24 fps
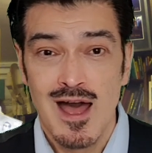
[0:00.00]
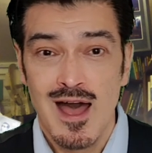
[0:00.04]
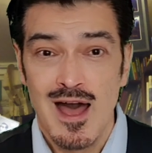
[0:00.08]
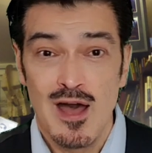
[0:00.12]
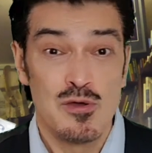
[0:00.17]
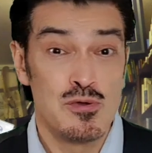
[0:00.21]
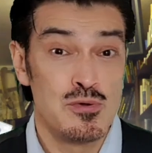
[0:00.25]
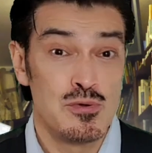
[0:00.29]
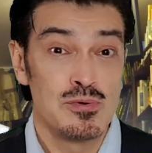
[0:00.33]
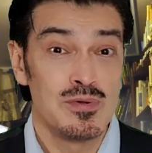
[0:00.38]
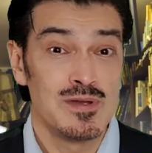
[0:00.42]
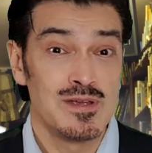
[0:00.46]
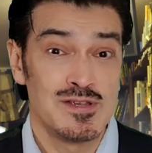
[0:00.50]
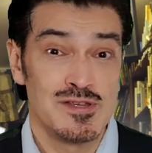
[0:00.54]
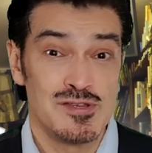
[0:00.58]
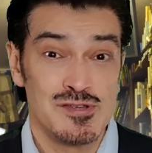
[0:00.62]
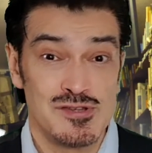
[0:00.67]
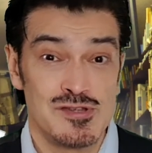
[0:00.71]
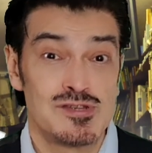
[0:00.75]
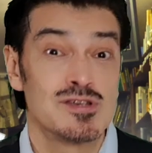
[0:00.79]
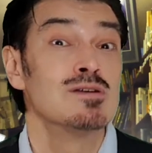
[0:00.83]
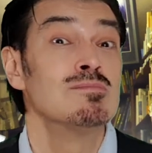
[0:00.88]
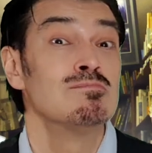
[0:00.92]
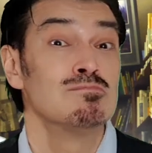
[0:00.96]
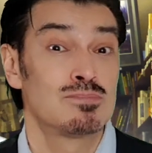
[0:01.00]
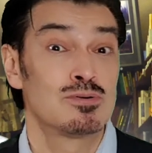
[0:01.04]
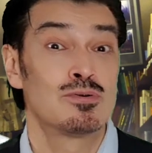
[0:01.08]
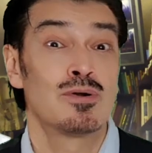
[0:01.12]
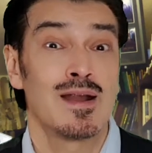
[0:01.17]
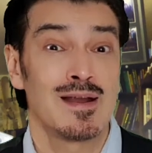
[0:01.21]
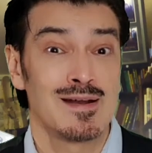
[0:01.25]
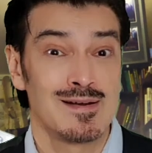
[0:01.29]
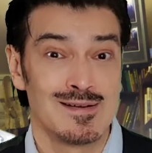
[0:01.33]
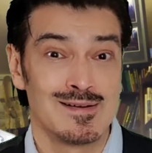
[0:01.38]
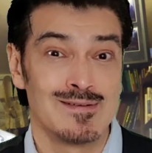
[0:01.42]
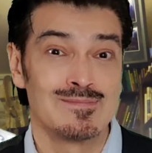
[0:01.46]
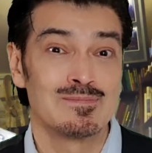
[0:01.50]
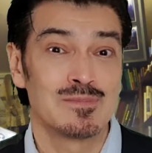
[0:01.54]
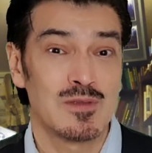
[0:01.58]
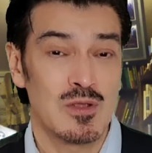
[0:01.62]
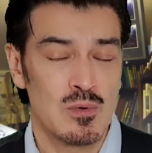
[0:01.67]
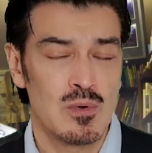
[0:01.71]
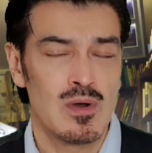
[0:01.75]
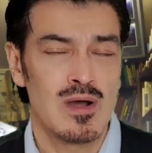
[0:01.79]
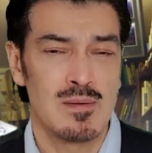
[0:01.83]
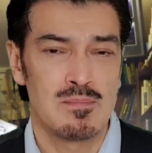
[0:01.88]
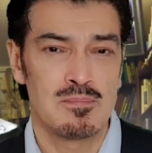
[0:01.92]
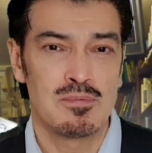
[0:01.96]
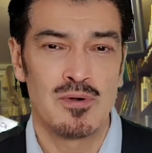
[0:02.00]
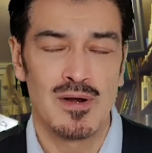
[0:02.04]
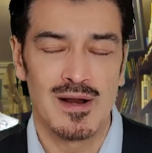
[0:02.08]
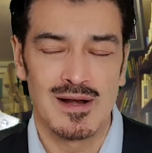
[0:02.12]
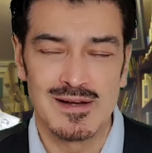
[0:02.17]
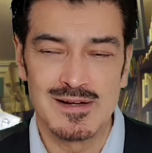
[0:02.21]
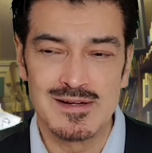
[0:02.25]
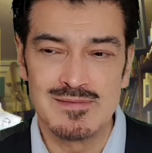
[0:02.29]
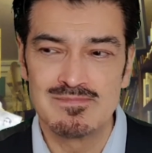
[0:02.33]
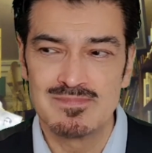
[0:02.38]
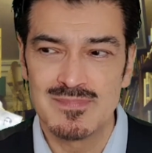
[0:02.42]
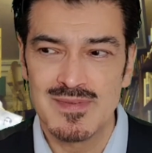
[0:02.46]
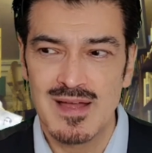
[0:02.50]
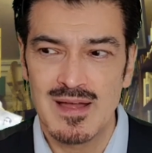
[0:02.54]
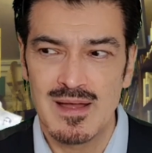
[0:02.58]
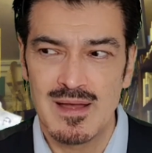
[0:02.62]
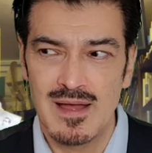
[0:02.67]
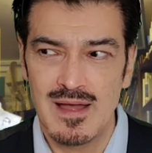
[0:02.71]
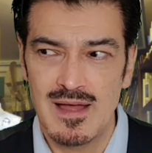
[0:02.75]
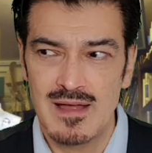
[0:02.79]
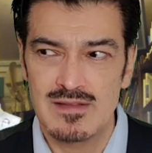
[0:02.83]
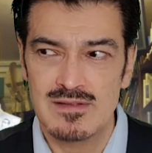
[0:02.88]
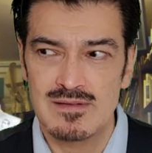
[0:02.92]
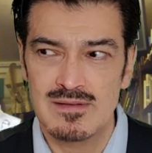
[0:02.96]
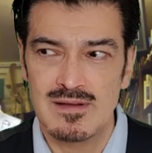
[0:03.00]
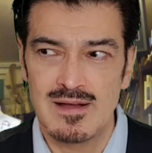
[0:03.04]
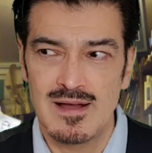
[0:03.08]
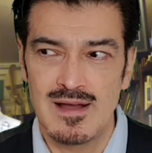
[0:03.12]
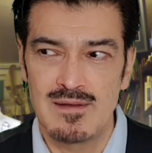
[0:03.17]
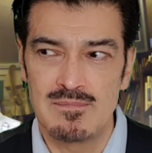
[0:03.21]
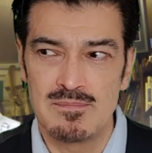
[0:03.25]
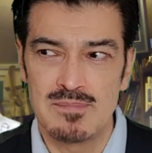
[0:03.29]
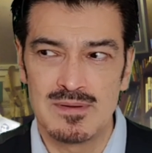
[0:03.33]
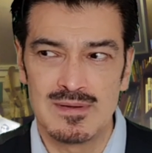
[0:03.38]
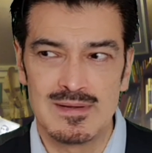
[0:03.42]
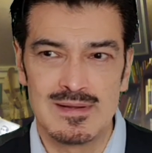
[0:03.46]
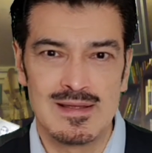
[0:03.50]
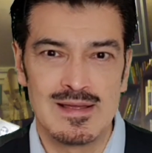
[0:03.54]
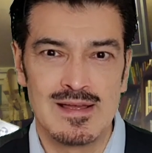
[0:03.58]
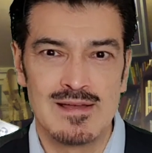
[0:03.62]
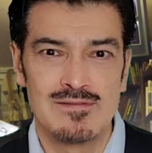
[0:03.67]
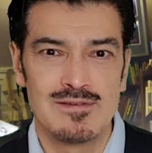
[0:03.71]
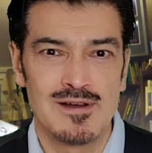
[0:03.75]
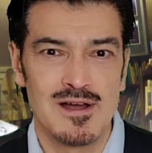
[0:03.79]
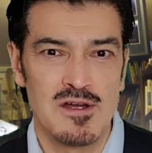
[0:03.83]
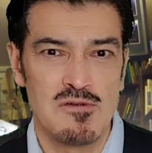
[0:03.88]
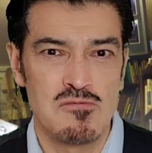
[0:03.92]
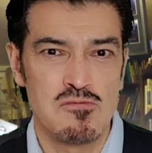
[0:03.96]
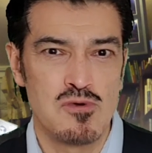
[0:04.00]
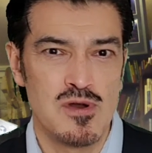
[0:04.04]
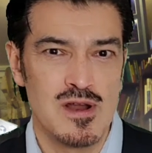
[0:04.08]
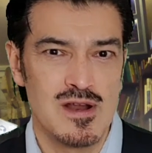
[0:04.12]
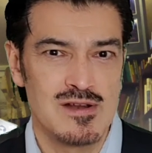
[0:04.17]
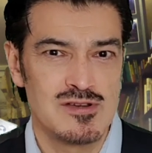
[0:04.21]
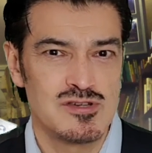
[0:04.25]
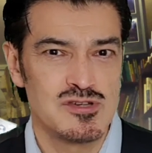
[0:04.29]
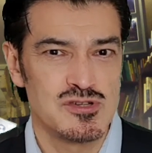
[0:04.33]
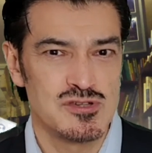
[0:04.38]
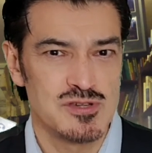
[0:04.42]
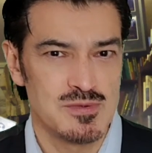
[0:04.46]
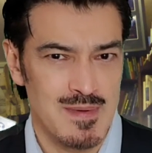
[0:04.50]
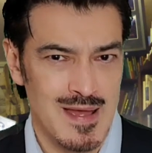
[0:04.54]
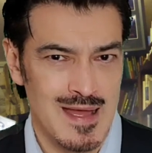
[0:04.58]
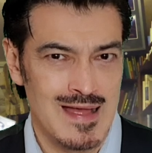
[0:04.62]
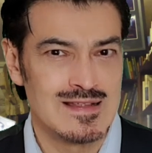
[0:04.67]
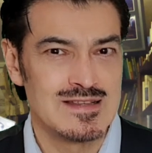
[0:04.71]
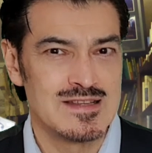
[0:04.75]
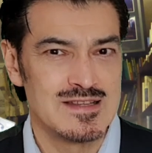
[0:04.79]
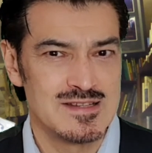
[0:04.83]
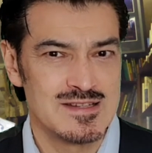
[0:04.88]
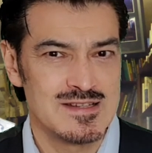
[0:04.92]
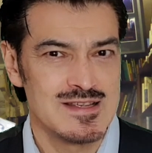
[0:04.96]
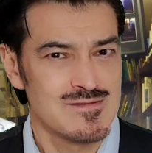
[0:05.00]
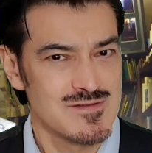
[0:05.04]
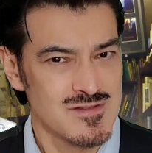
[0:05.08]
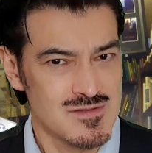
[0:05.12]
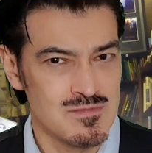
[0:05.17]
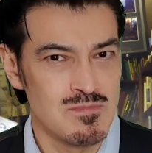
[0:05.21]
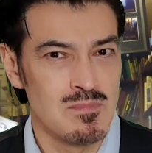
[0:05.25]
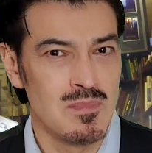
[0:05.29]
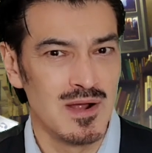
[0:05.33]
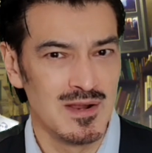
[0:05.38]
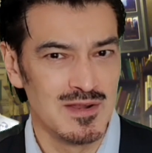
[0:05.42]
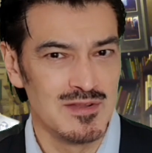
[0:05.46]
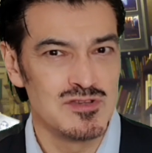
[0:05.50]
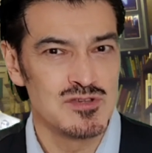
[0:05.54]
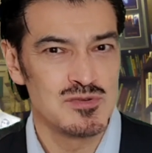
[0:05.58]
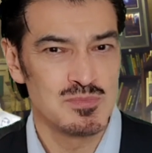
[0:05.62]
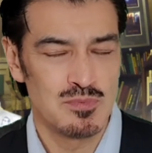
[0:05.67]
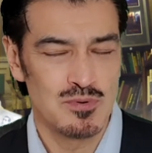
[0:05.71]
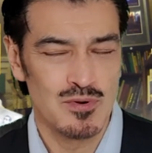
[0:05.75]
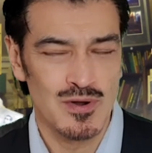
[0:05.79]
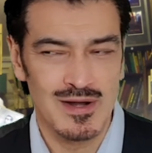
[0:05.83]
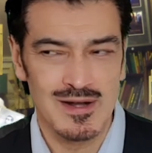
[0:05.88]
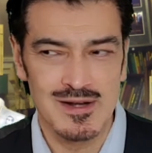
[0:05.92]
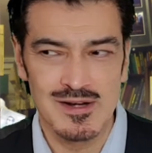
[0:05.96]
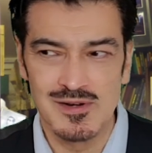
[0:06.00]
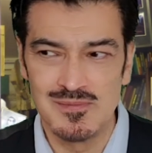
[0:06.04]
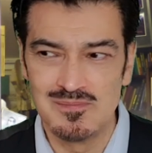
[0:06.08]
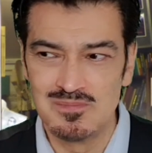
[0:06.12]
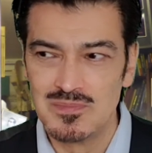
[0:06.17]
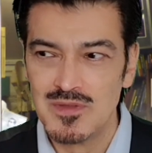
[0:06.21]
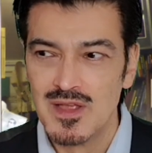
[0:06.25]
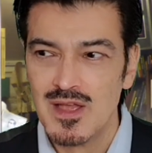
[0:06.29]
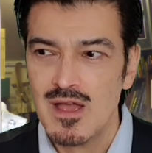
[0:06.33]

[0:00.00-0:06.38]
who is pregnant, quite pregnant. I believe I read she's about 7 months pregnant.